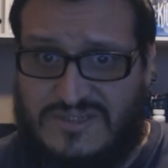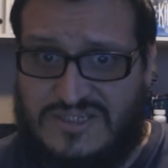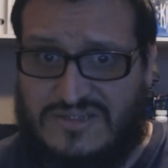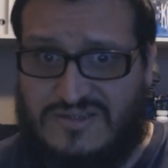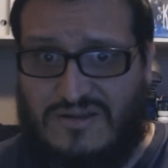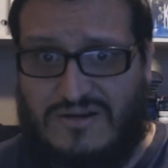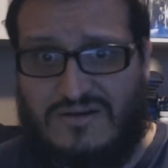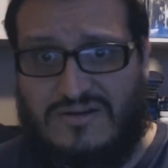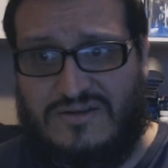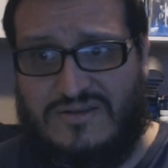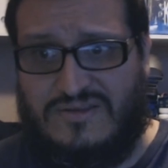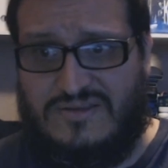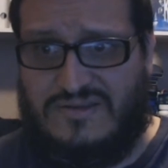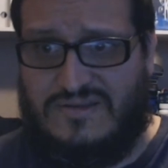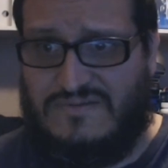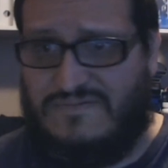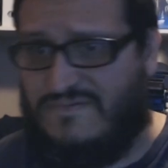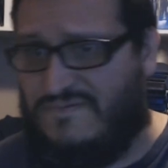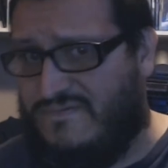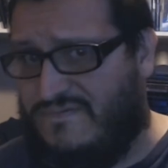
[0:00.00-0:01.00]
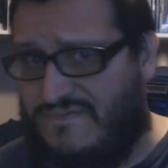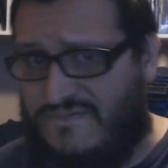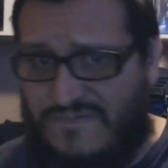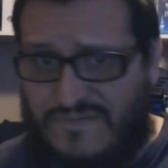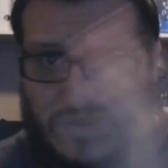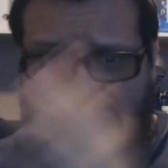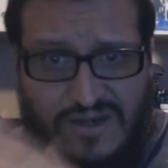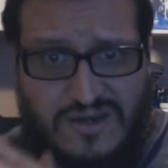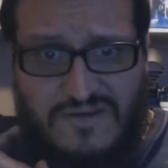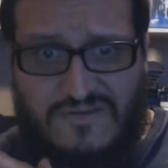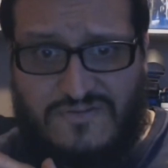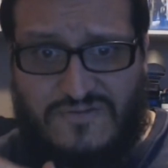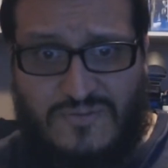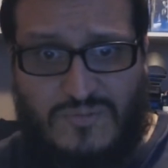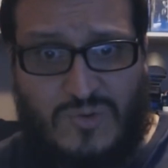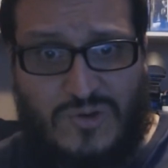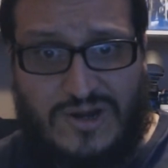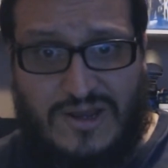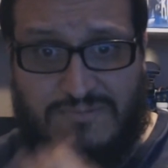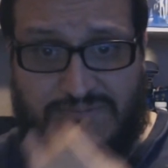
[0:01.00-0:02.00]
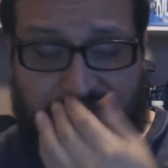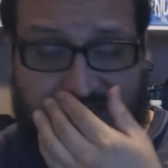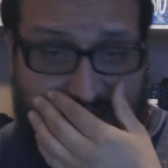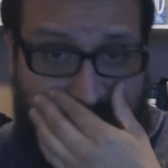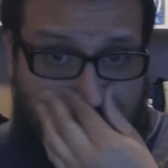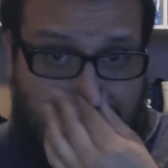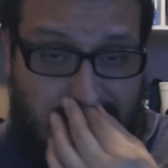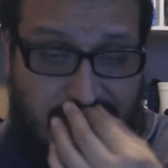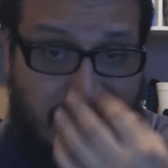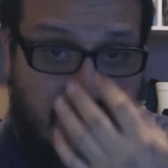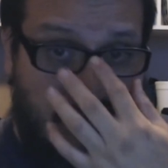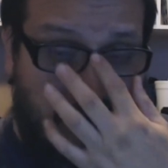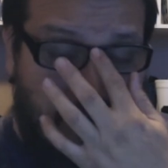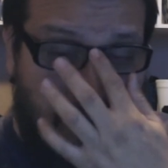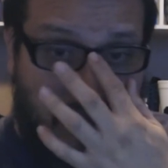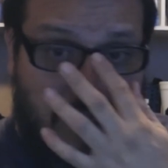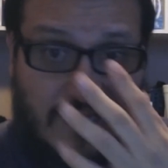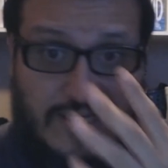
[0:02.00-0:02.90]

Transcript: start to finish, from what I'm seeing.